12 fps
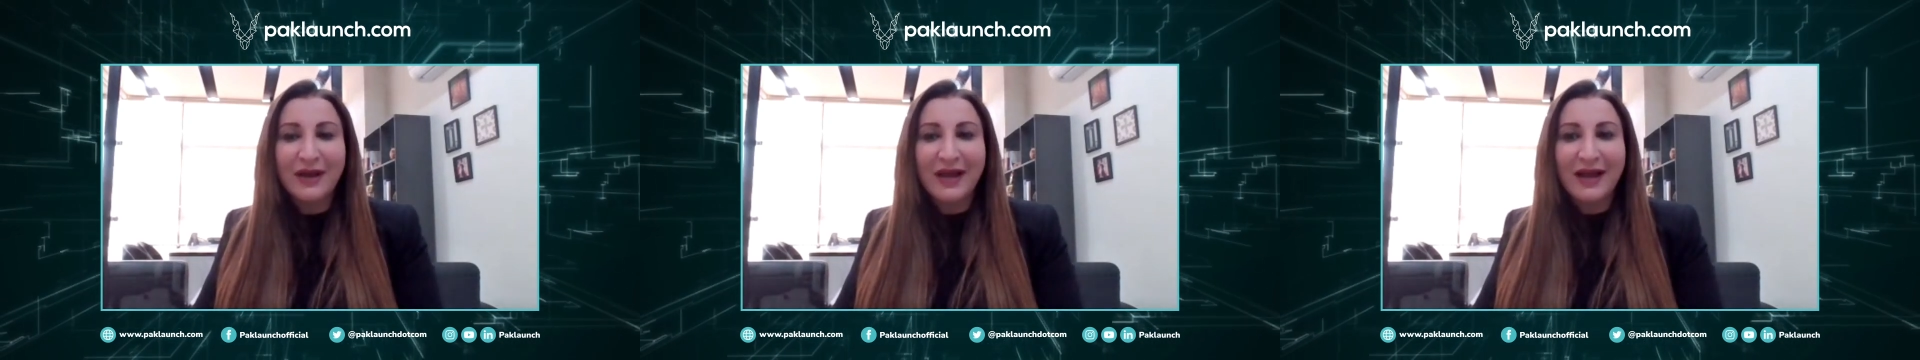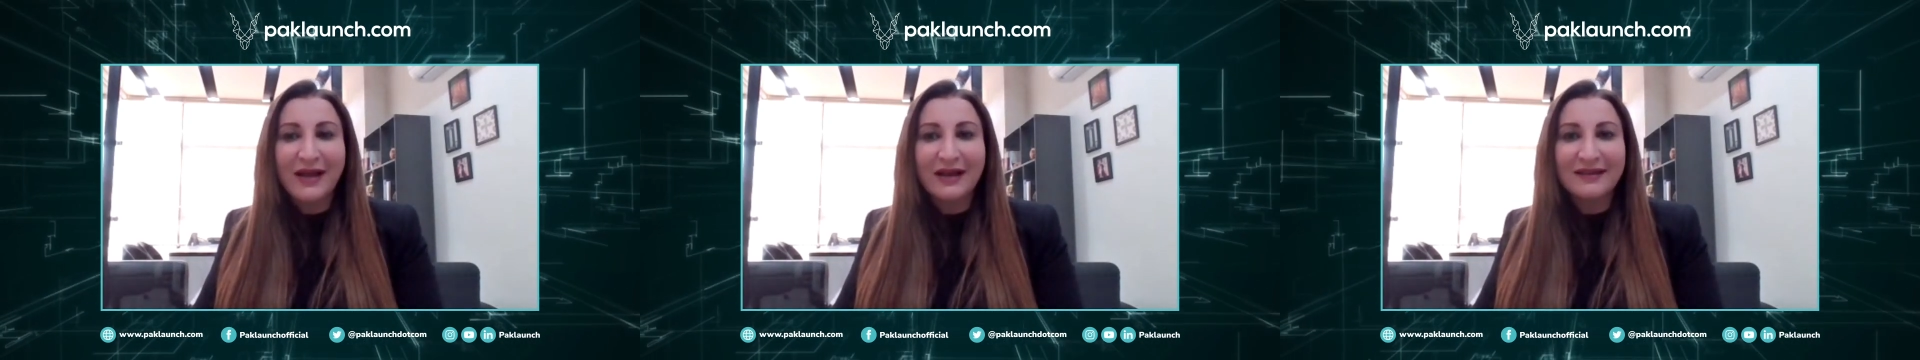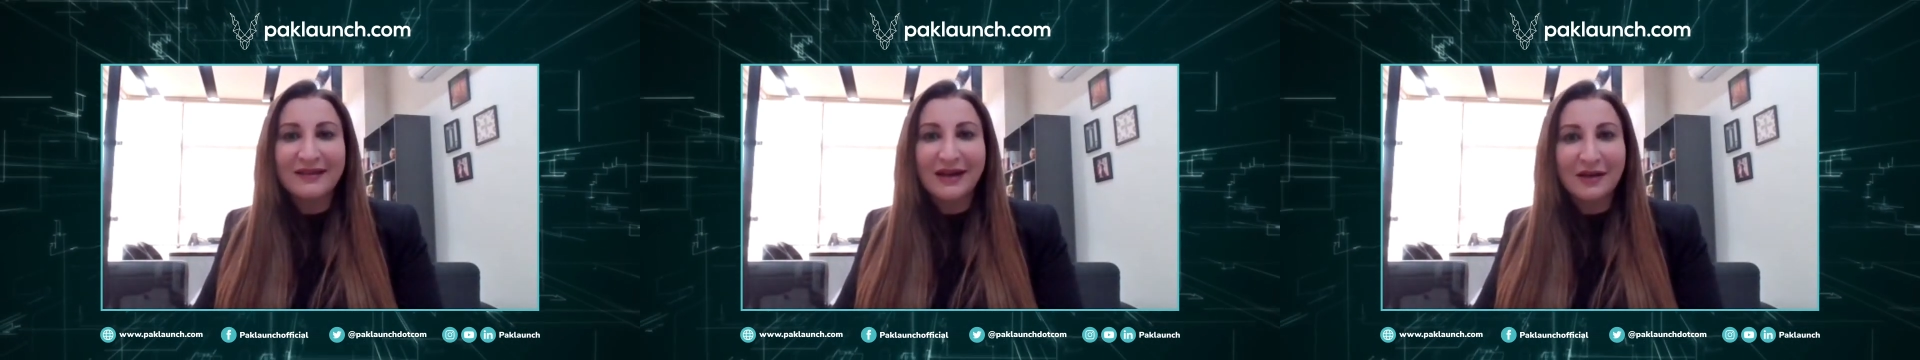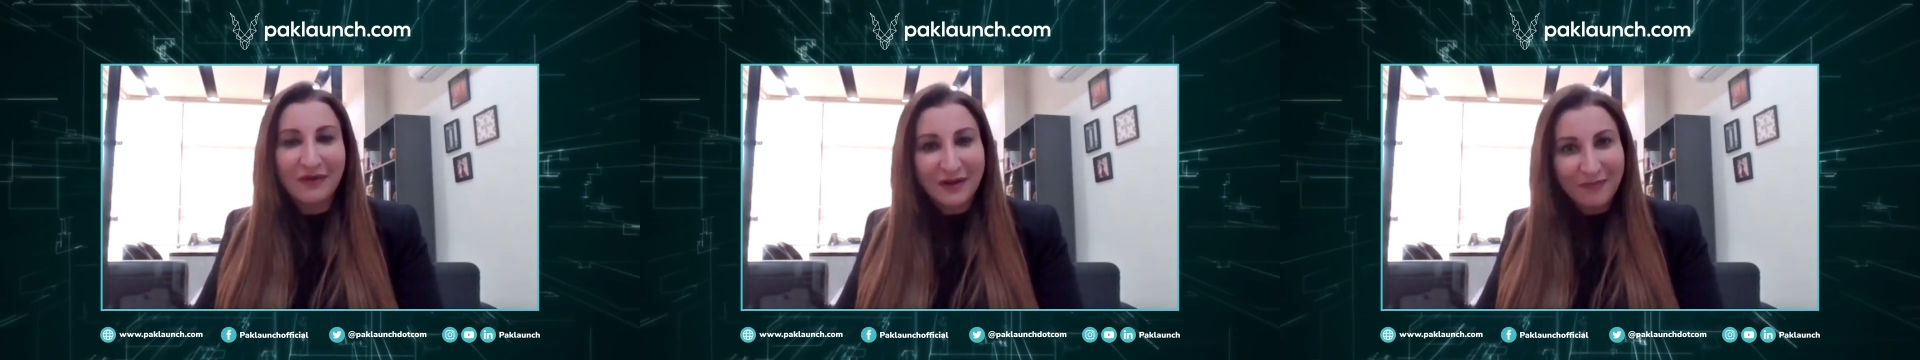and
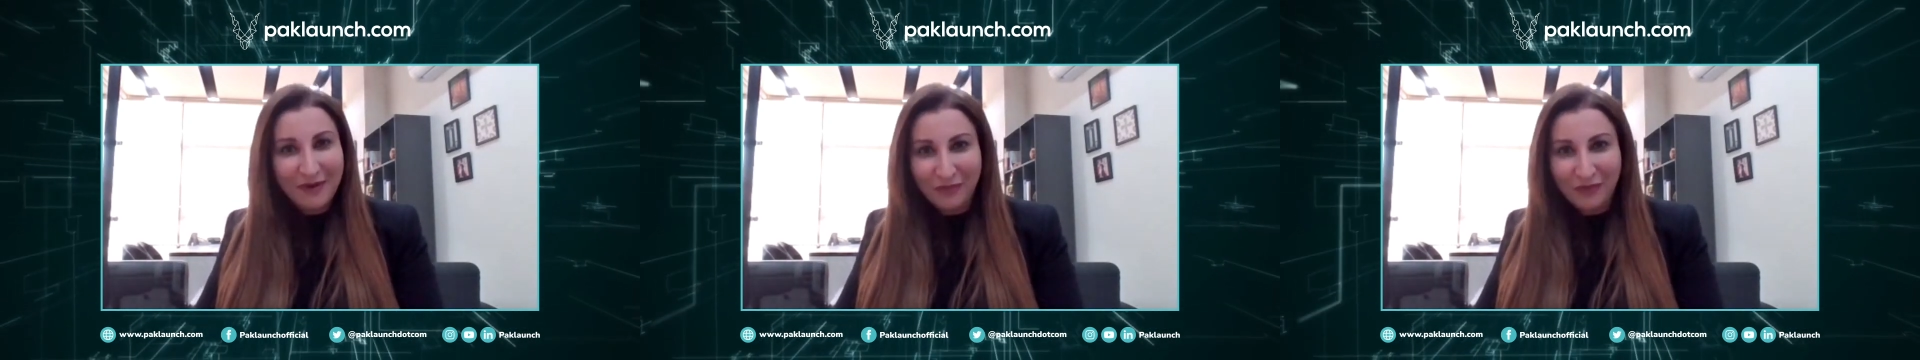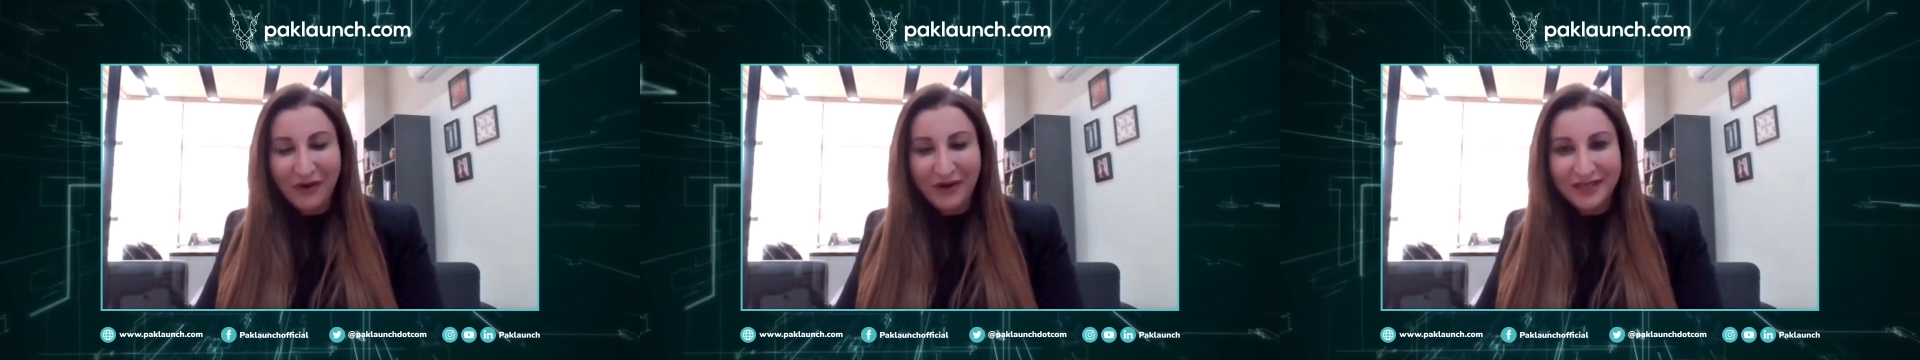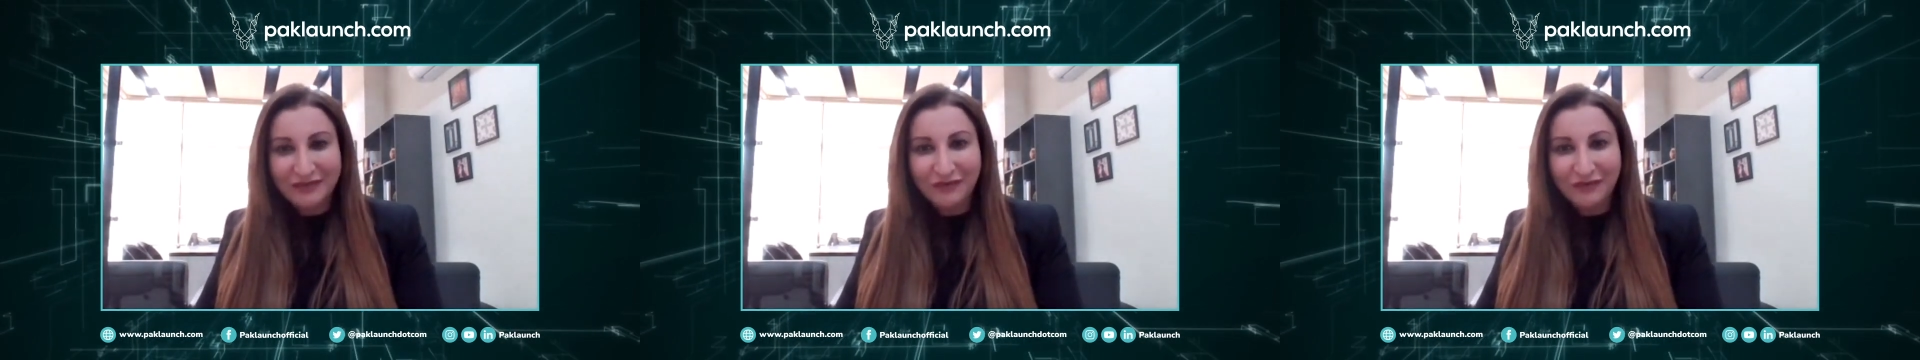started developing products